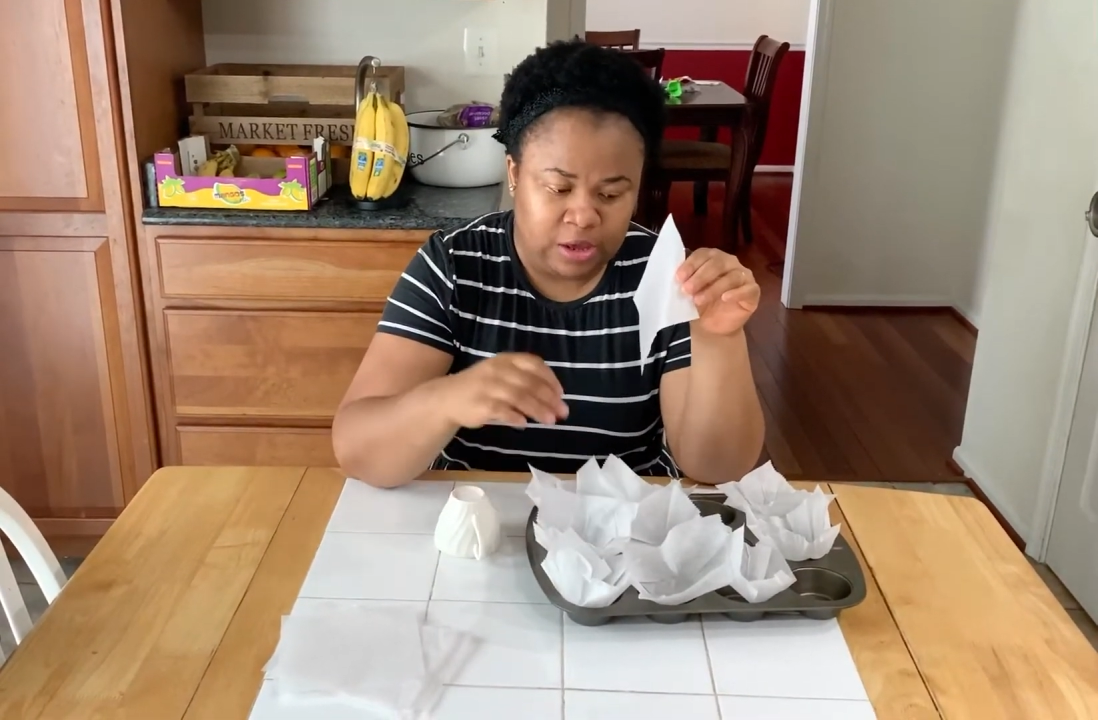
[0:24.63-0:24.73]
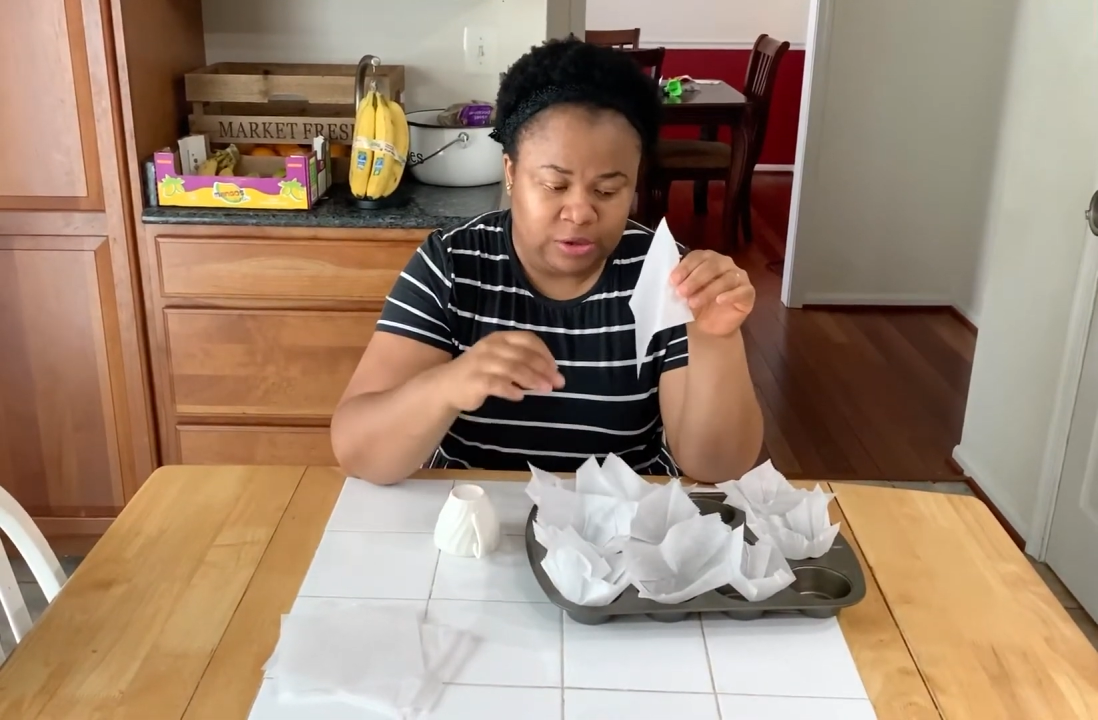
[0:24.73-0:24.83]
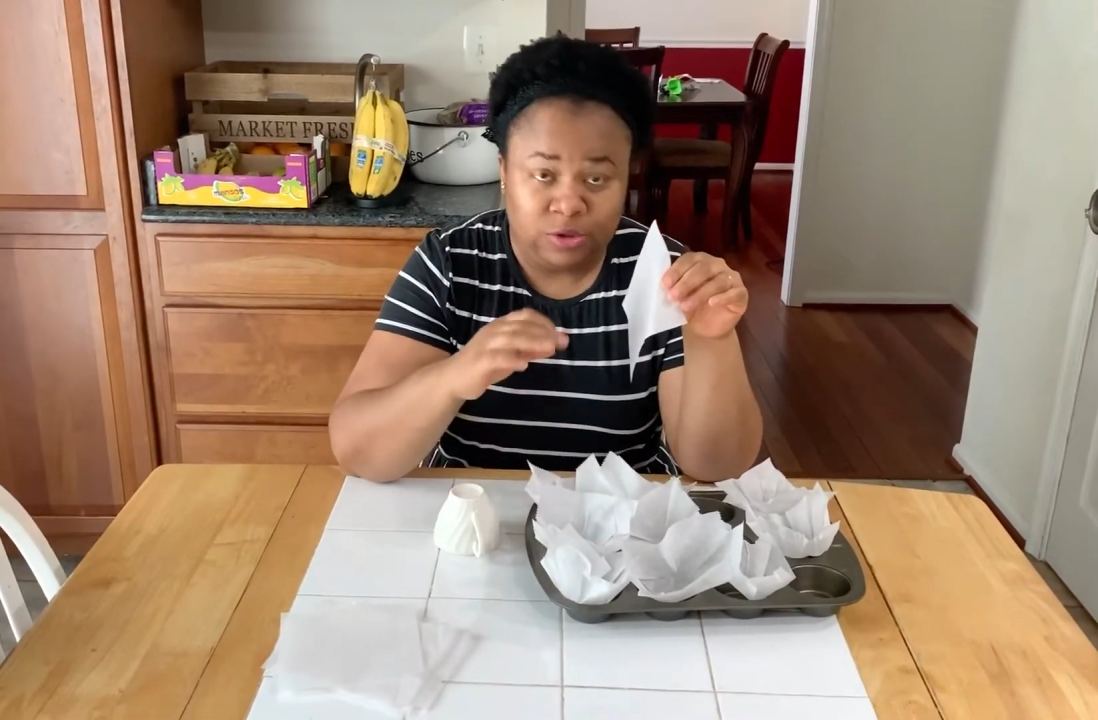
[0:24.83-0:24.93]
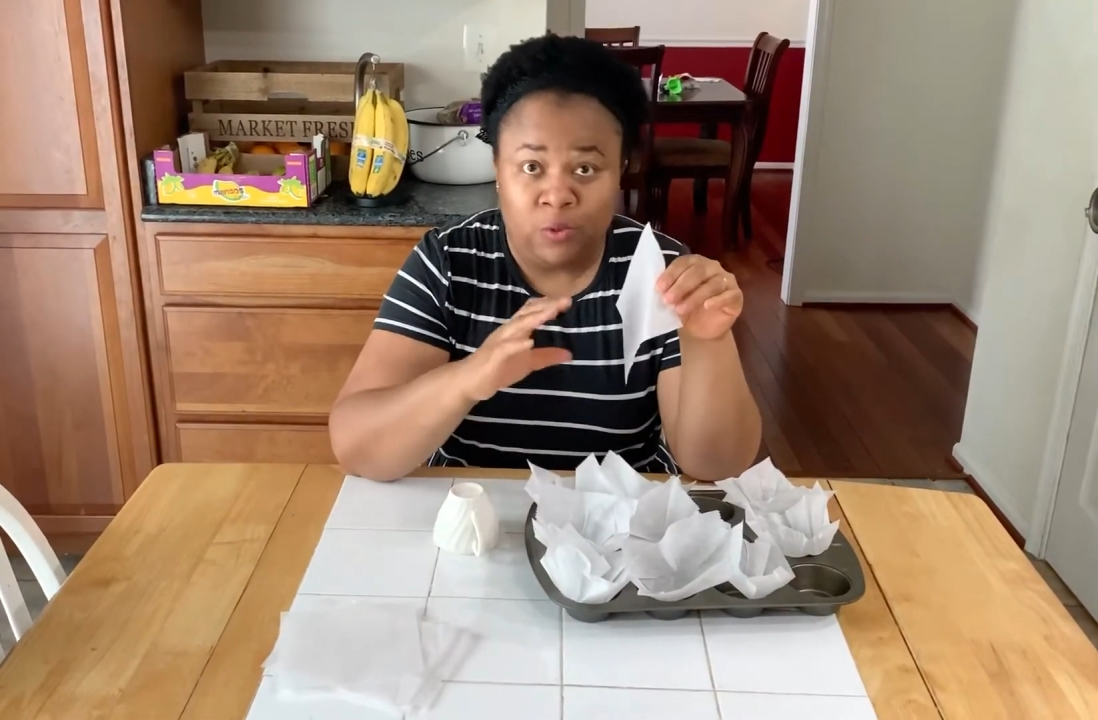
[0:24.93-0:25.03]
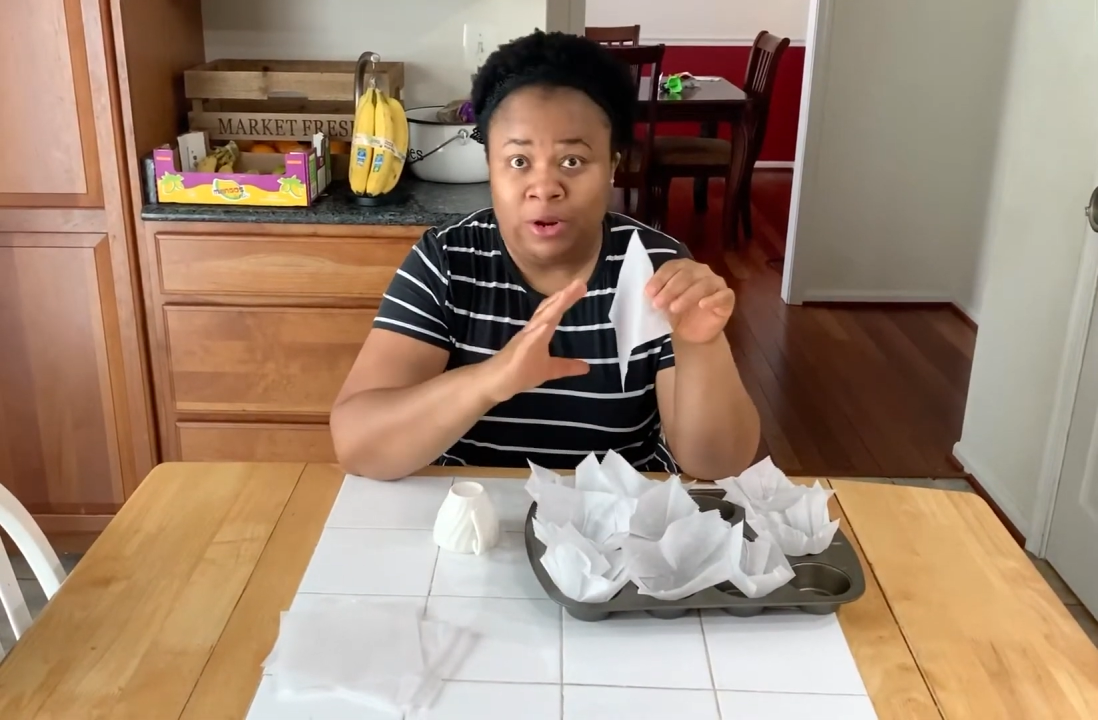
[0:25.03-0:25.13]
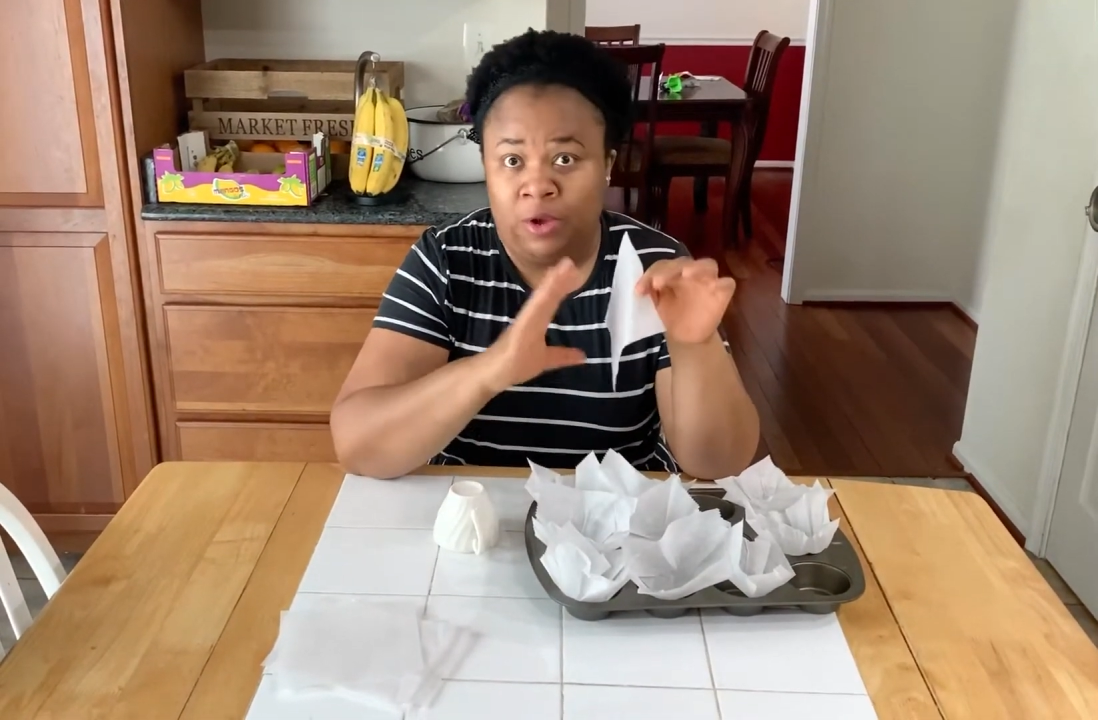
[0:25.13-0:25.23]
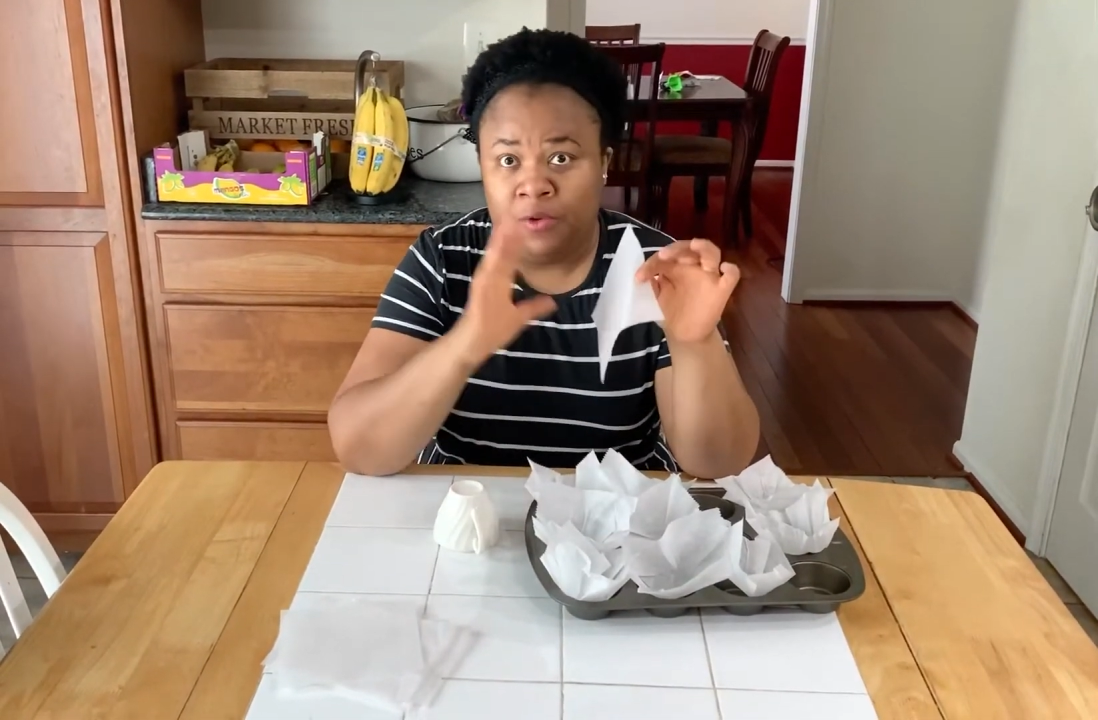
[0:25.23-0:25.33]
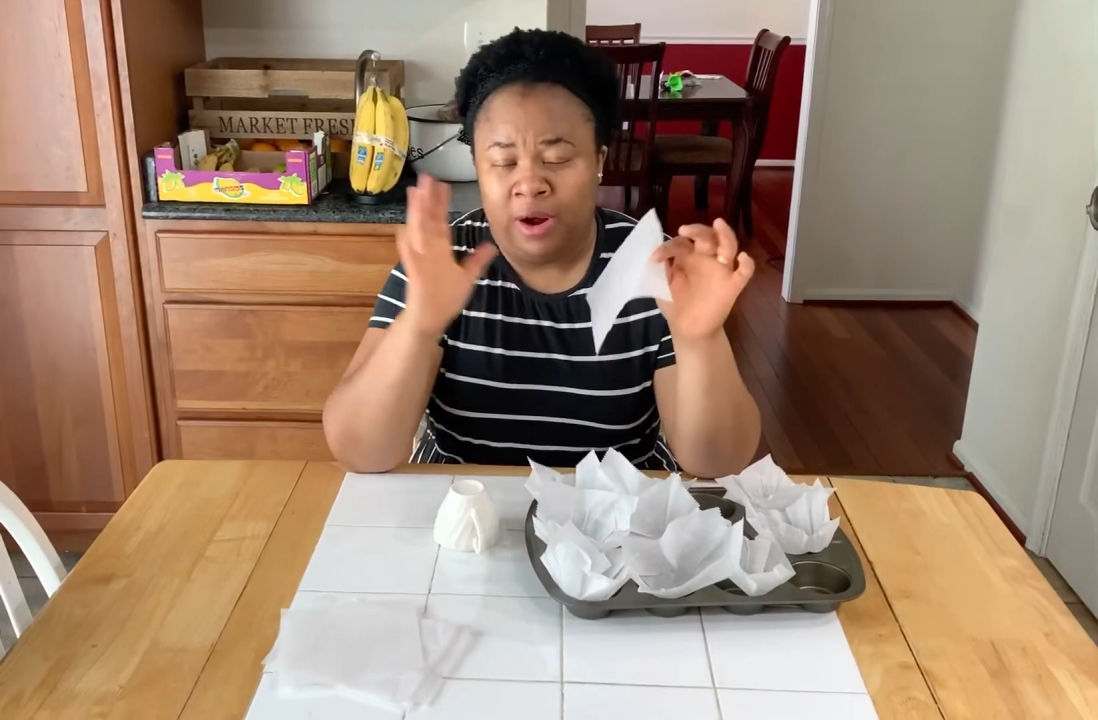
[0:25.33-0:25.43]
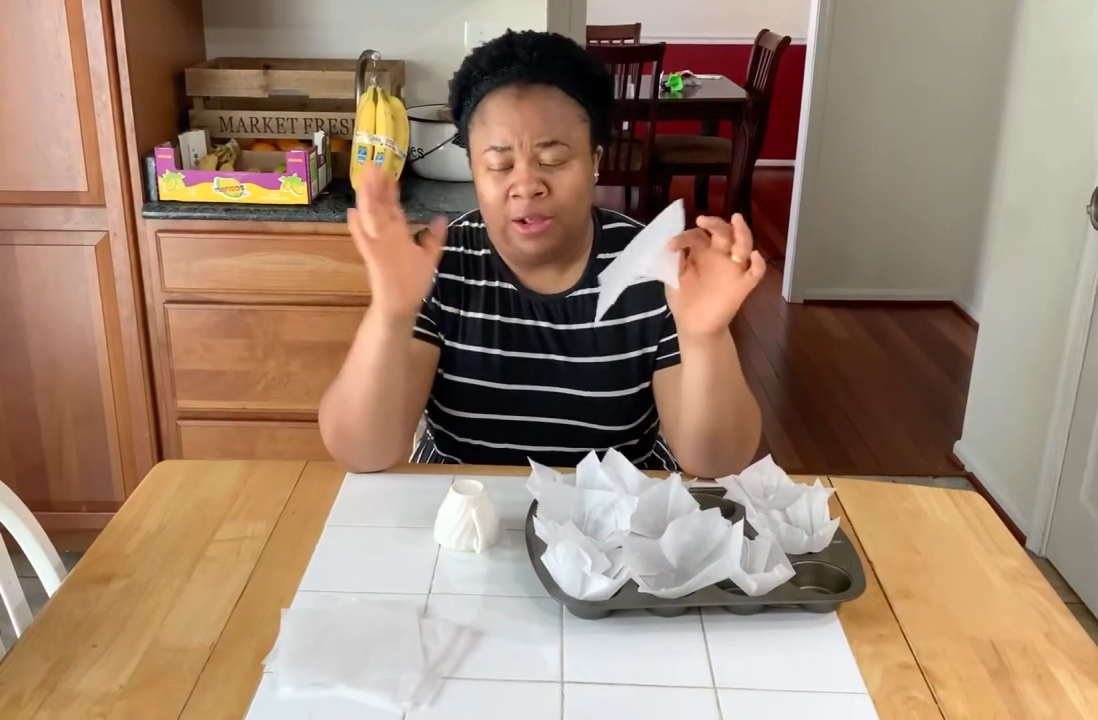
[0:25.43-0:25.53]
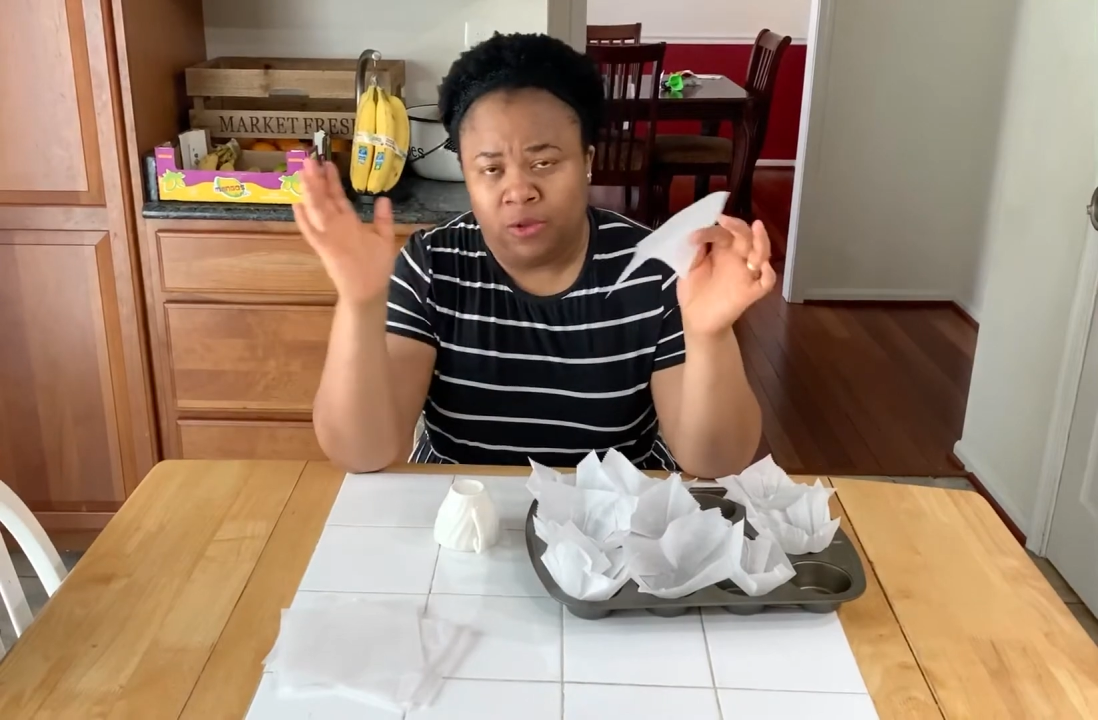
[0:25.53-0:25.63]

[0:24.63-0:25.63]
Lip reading: So when you run out